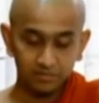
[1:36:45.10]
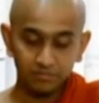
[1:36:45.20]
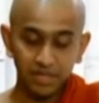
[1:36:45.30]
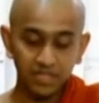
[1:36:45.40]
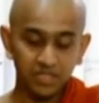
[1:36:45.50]

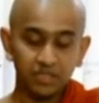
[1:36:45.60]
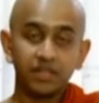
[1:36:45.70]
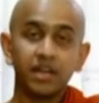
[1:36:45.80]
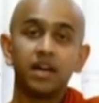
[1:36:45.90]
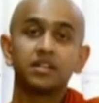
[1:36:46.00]
many
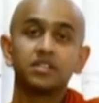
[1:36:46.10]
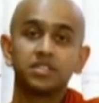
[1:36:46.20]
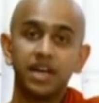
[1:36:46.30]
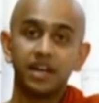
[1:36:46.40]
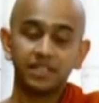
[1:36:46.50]
children are
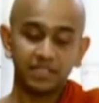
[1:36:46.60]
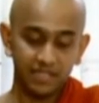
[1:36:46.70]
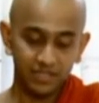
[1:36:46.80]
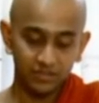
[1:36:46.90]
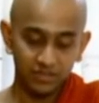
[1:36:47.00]
sharing
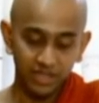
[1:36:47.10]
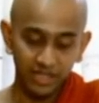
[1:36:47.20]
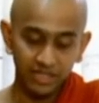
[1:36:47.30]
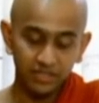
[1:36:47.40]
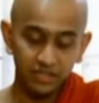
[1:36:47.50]
their good
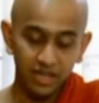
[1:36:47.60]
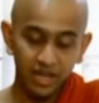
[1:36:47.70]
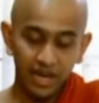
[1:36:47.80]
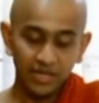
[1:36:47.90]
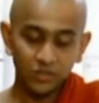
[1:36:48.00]
deeds,
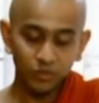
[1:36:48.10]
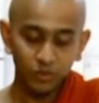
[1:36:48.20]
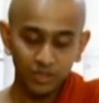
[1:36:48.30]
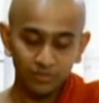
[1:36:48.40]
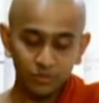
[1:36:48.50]
and
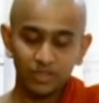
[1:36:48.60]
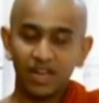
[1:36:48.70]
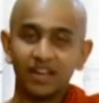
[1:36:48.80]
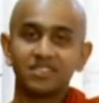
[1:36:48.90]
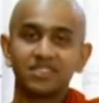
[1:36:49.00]
Subodha
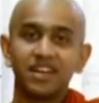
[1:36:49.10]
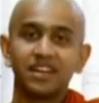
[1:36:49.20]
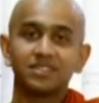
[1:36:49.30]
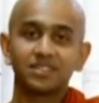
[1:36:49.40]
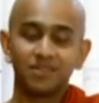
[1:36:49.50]
Putta is
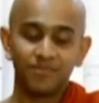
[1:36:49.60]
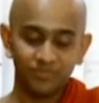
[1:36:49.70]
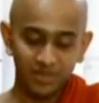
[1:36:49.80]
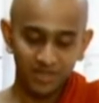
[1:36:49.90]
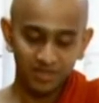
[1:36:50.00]
sharing some
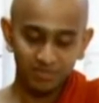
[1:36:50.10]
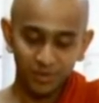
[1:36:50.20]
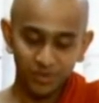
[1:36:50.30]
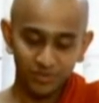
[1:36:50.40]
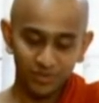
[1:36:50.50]

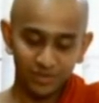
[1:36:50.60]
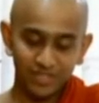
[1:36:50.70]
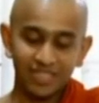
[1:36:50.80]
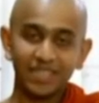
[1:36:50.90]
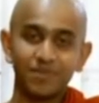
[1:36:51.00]
beautiful
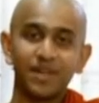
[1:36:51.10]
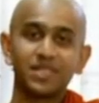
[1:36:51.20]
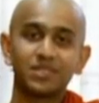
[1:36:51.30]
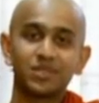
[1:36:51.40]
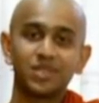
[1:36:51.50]

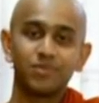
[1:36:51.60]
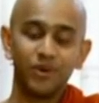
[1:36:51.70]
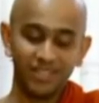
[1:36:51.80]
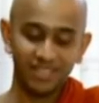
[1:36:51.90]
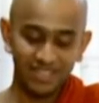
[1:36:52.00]
images on the
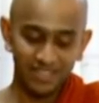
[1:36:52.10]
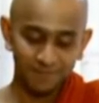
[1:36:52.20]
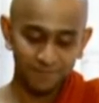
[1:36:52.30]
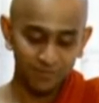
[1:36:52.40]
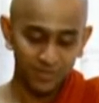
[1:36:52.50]
Poya Day,
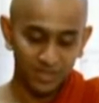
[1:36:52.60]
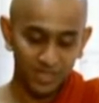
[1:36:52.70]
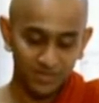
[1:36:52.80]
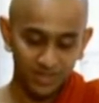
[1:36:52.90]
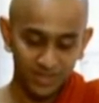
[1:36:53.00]

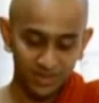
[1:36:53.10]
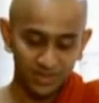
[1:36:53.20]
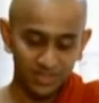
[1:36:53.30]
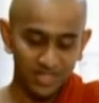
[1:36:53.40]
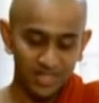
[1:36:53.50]
some
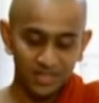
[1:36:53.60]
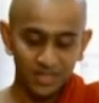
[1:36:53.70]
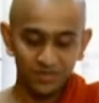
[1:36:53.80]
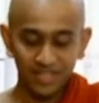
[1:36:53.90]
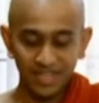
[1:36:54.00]
photos.
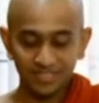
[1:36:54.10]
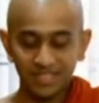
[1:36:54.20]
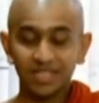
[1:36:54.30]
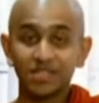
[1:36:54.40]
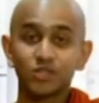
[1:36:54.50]
So we can
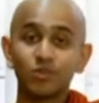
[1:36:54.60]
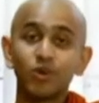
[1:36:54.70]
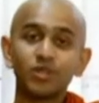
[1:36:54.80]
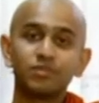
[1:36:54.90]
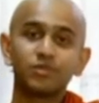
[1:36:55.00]
see the
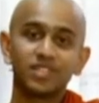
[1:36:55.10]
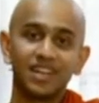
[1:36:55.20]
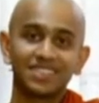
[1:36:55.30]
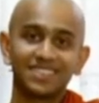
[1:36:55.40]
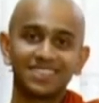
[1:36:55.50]
Subodha
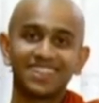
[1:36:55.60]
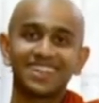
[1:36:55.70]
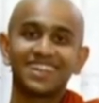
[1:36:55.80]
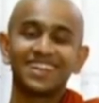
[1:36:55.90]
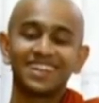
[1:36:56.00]
Putta's
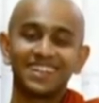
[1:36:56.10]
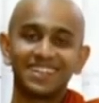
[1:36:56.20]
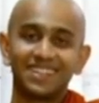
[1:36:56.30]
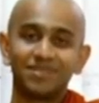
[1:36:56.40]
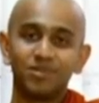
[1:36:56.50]

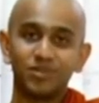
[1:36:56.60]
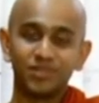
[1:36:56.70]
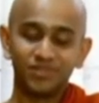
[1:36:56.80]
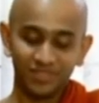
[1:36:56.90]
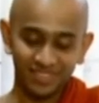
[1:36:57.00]

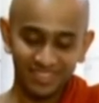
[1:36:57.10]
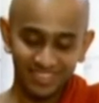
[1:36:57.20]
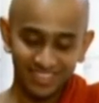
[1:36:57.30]
beautiful